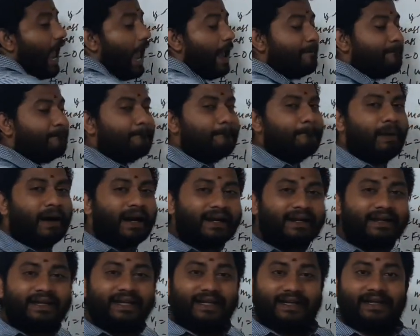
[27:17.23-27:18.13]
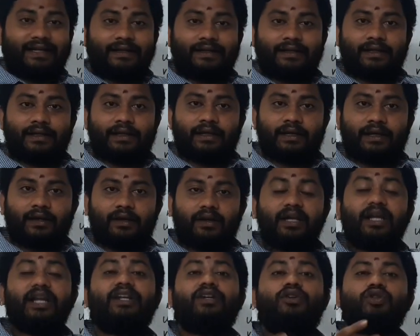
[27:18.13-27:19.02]
embed
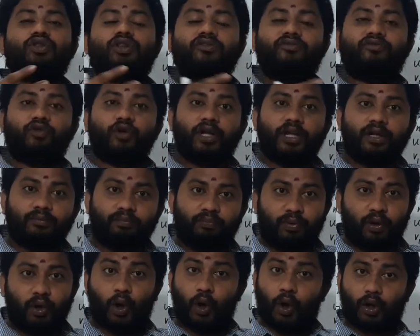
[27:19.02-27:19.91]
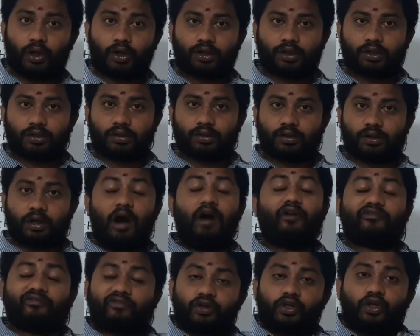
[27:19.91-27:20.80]
into the wooden block
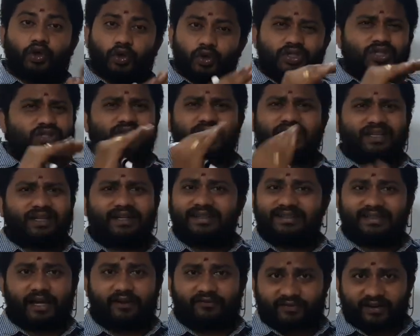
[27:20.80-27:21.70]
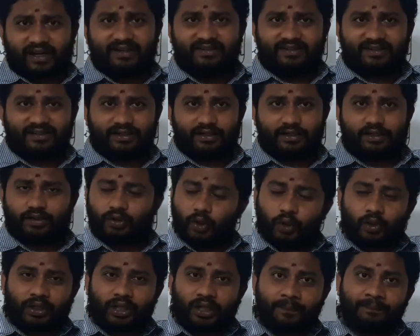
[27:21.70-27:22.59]
of huge thickness I have considered.
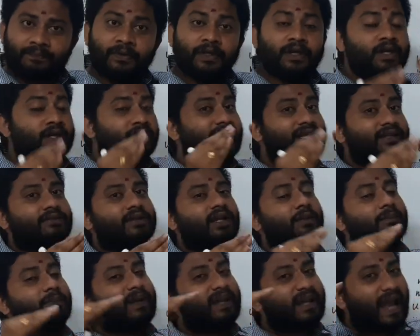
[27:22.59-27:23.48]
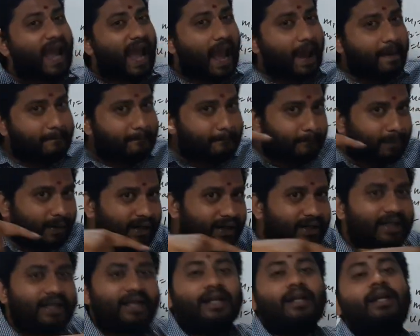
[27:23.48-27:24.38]
Okay, it will be
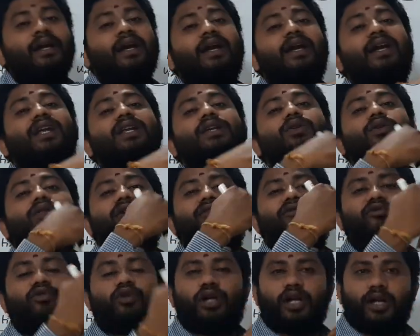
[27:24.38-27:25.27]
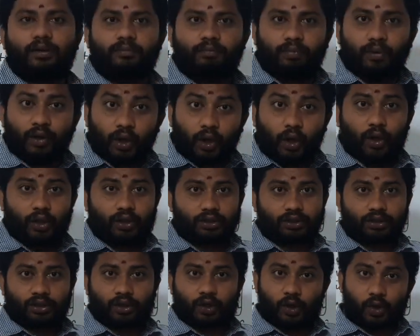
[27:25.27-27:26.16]
embedded into the wooden
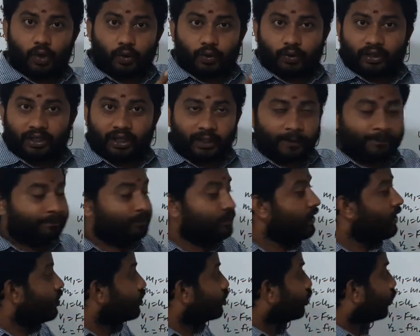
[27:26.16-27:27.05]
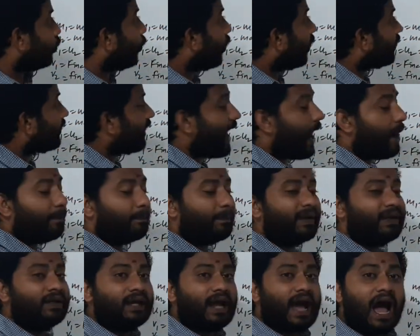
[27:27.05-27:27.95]
block. Okay, so what
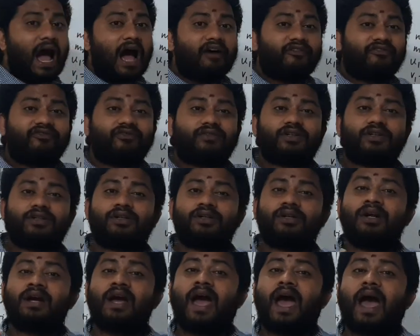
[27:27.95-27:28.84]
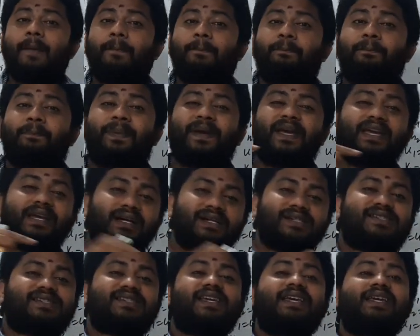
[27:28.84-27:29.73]
happened after
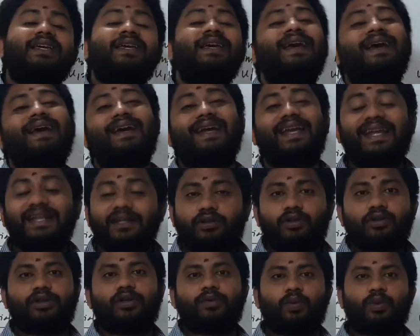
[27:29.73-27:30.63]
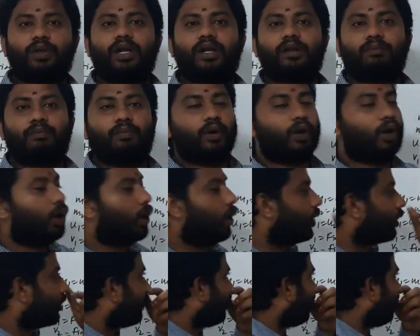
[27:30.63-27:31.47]
piercing into the wooden block?